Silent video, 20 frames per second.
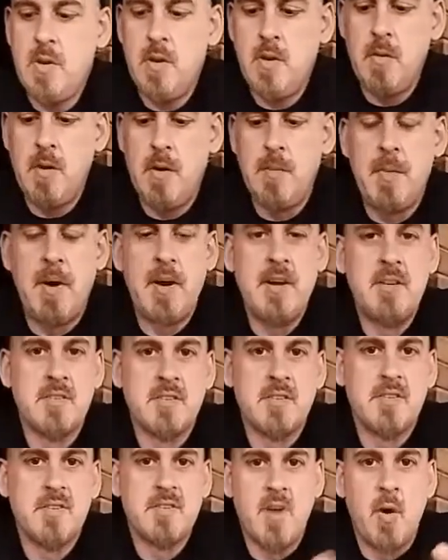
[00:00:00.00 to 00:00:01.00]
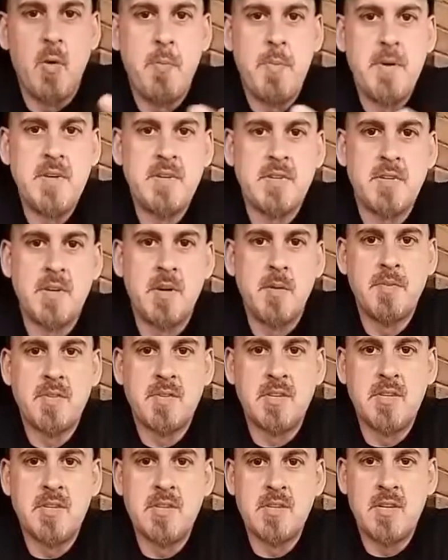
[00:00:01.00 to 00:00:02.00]
it makes a soapy
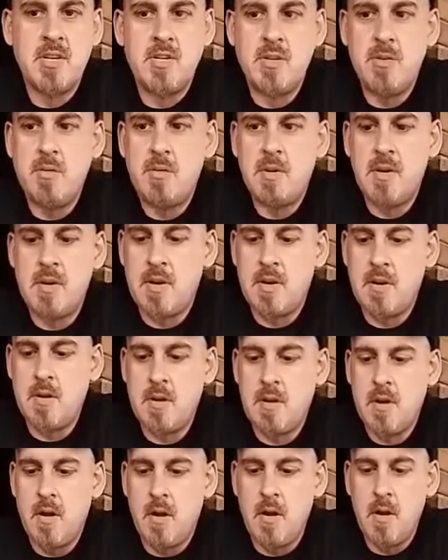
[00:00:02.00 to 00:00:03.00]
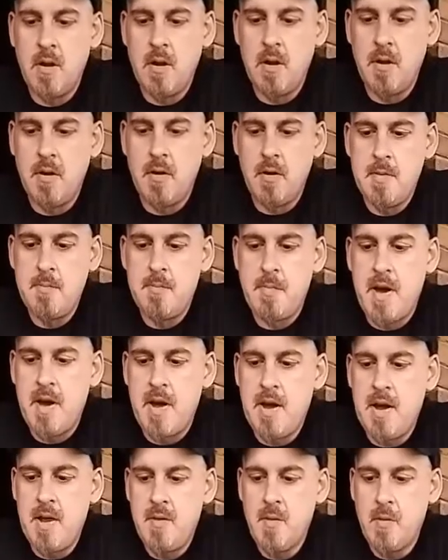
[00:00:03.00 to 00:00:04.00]
substance that you can literally
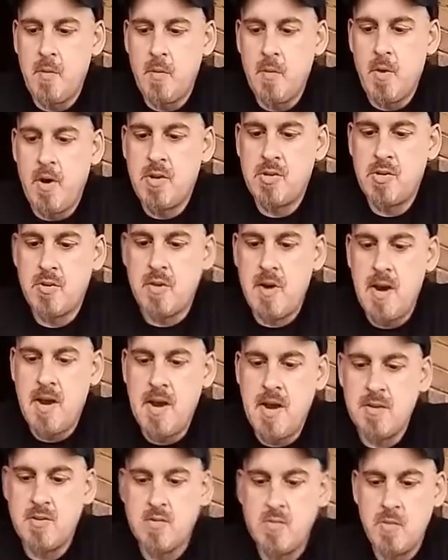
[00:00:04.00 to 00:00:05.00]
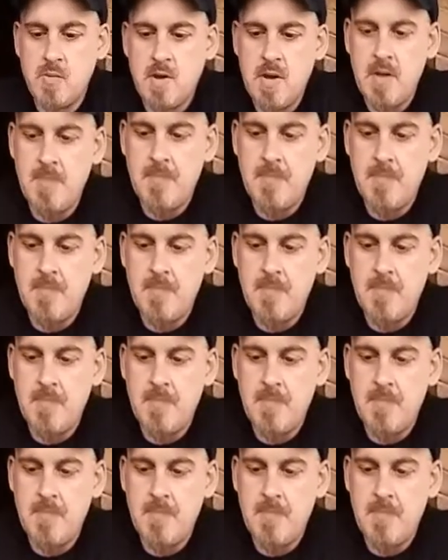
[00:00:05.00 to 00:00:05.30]
bathe or wash your hands with.